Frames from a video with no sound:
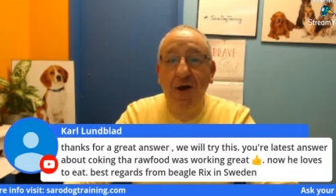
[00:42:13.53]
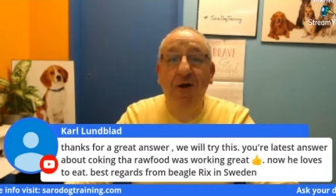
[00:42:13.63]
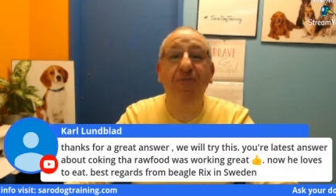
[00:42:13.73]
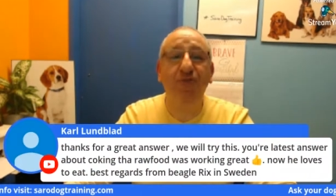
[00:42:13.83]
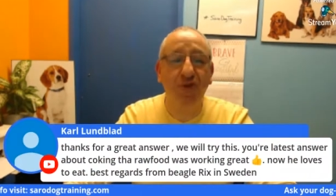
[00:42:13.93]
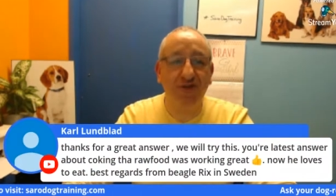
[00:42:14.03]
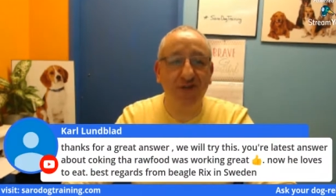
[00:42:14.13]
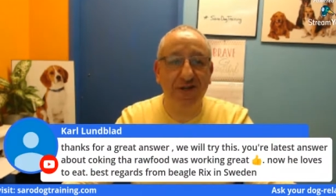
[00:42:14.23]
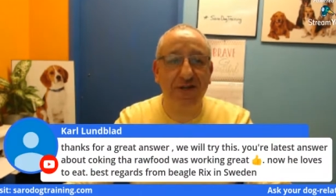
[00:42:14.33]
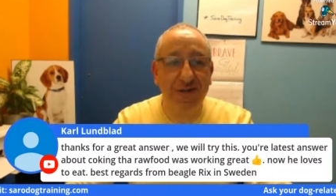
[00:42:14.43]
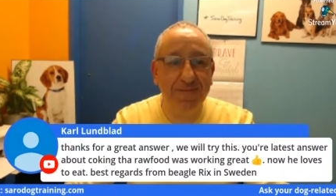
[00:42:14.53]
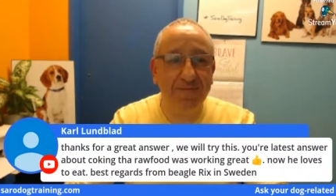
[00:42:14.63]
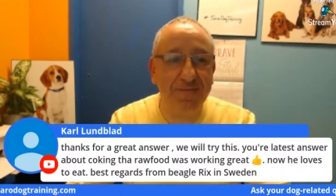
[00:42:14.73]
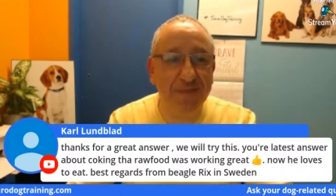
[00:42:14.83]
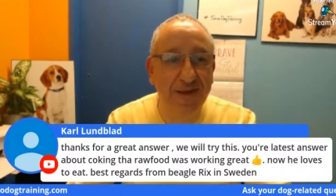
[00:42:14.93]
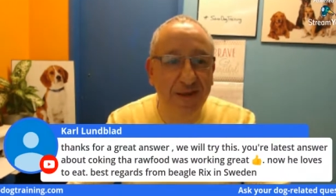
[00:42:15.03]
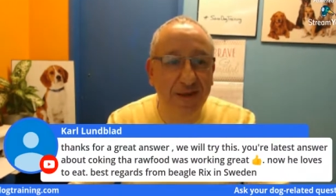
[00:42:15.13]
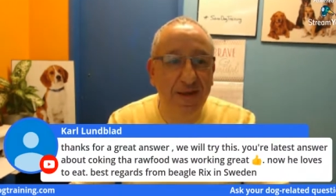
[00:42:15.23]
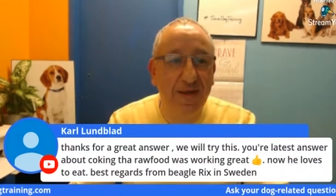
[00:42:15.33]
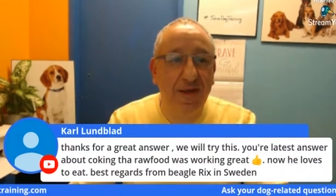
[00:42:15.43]
Unfortunately.
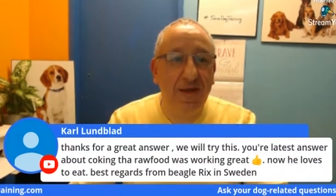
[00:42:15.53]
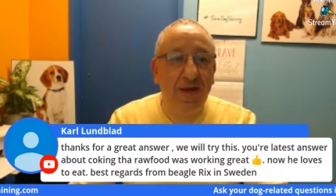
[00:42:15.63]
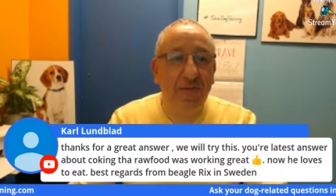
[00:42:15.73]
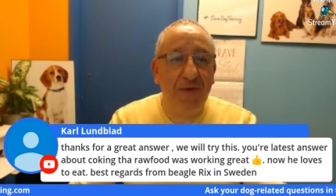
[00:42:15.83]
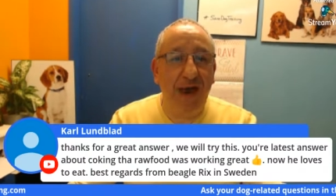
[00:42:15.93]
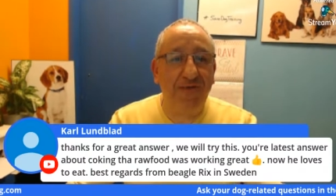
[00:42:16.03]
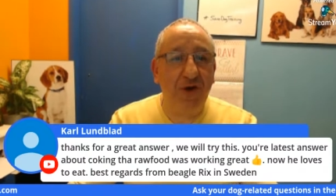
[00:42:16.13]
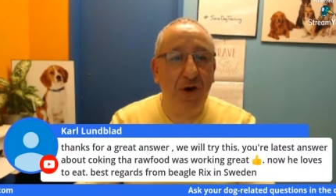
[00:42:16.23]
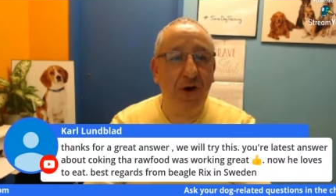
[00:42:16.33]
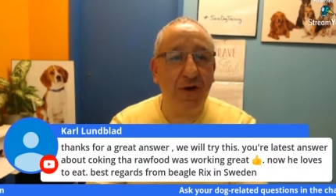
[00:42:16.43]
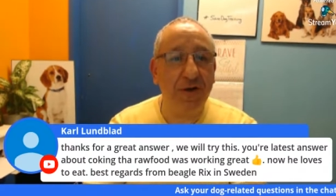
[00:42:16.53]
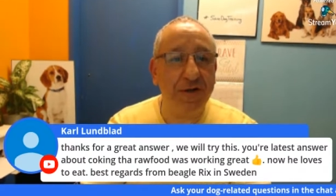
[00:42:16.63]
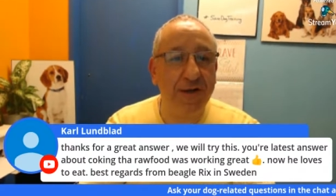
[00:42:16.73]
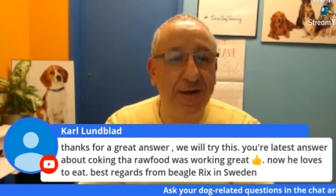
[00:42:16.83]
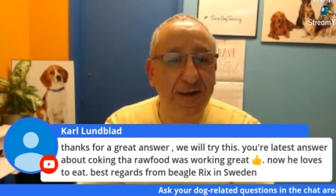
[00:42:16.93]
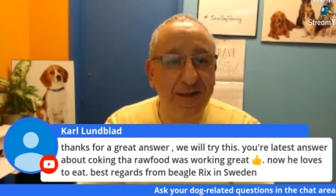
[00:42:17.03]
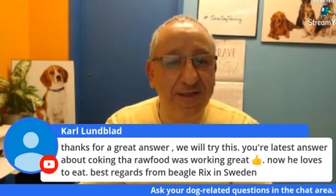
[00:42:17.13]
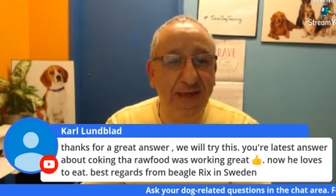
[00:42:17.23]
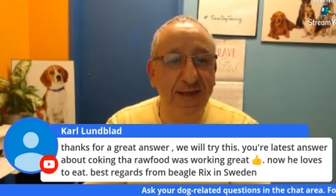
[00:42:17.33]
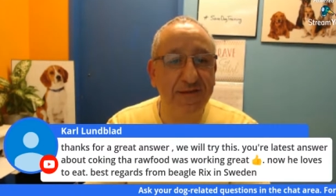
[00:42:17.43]
We have Carl. Uh,
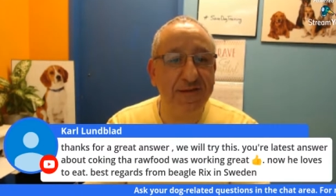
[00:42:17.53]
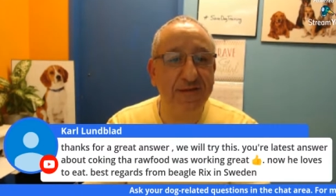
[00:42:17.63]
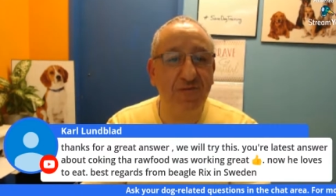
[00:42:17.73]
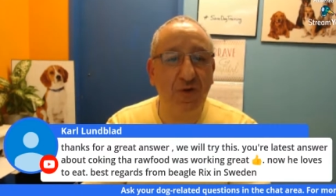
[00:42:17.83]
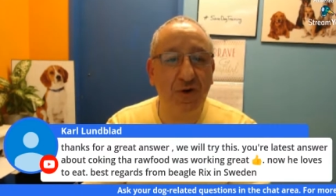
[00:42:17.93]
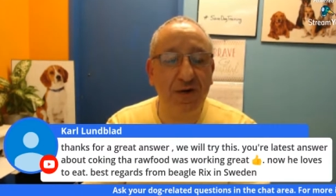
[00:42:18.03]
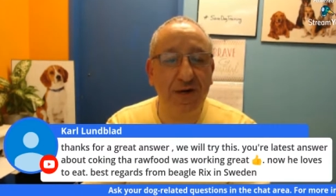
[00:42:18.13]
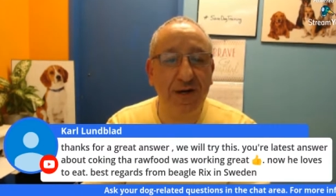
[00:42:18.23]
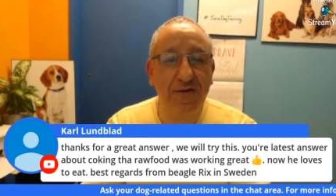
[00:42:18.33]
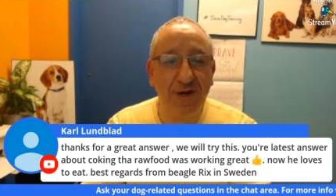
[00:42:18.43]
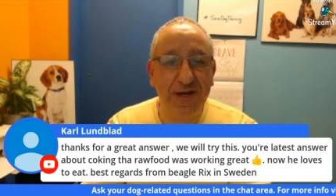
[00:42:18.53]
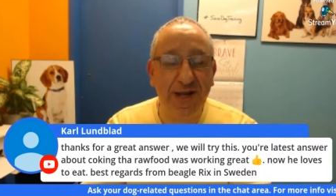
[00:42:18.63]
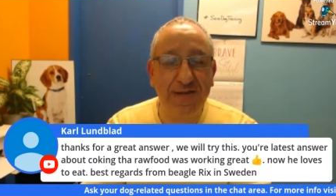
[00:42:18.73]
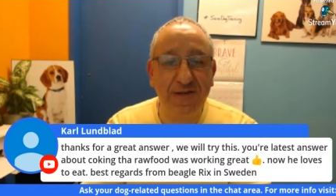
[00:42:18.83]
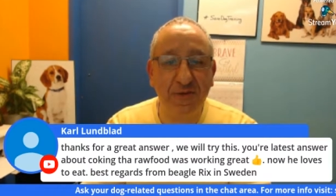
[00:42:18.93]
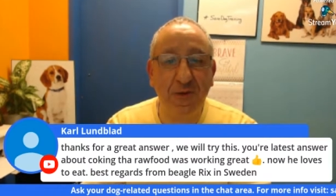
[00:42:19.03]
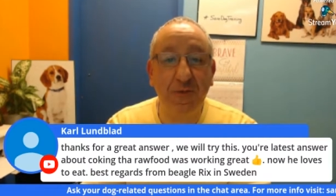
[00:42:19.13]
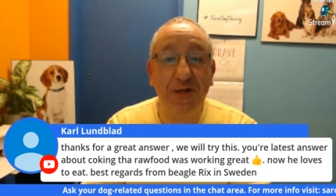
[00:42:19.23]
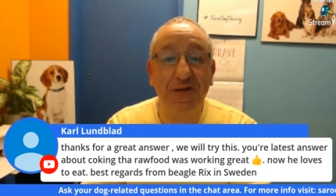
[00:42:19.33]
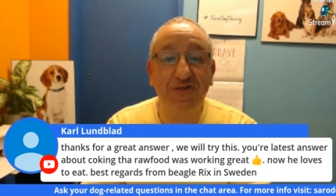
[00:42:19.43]
thanks for a great answer. We
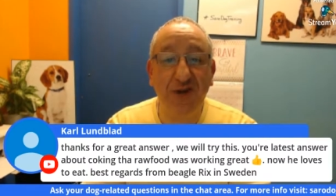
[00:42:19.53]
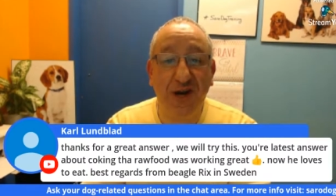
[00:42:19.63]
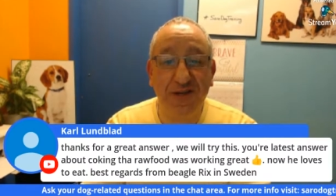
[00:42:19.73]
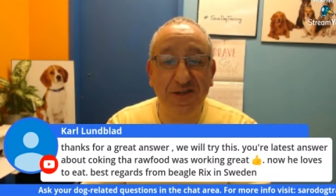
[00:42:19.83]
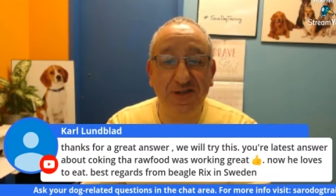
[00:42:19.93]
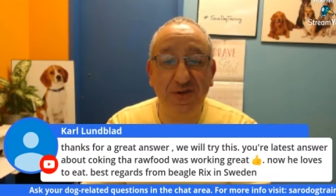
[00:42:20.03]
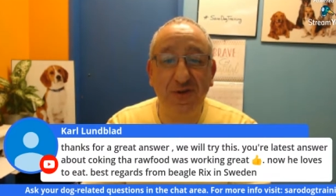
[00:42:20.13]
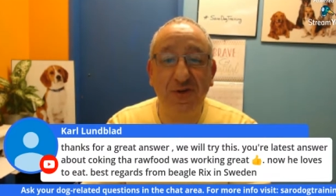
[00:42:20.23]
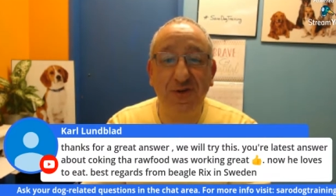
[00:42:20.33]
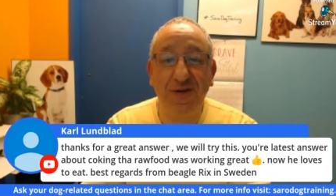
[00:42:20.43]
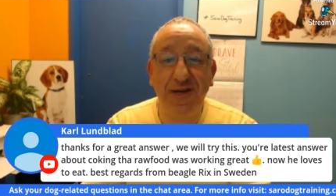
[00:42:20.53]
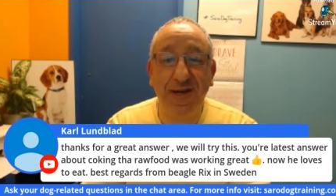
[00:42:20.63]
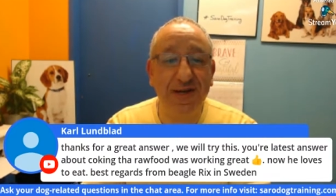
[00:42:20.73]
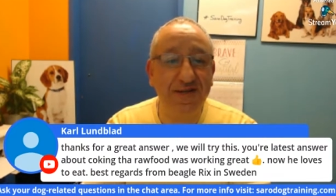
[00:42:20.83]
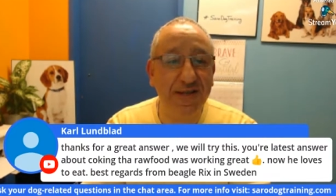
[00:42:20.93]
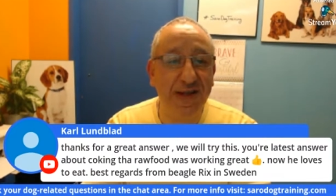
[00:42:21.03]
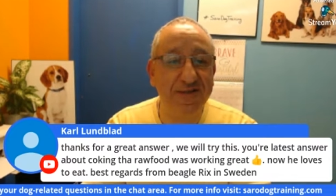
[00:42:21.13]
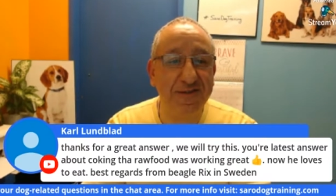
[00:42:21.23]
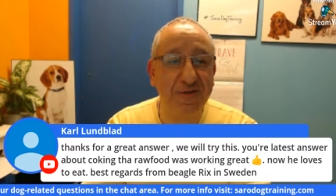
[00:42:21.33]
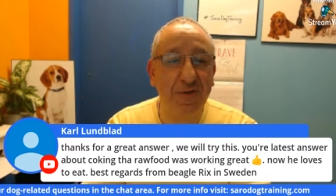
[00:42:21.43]
will try this. Your latest
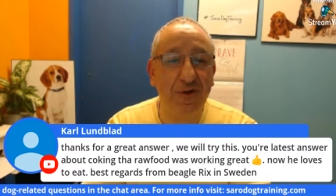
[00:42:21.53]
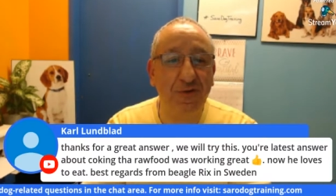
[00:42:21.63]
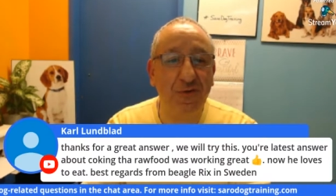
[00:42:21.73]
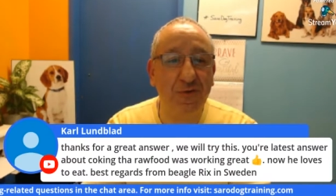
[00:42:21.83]
answer about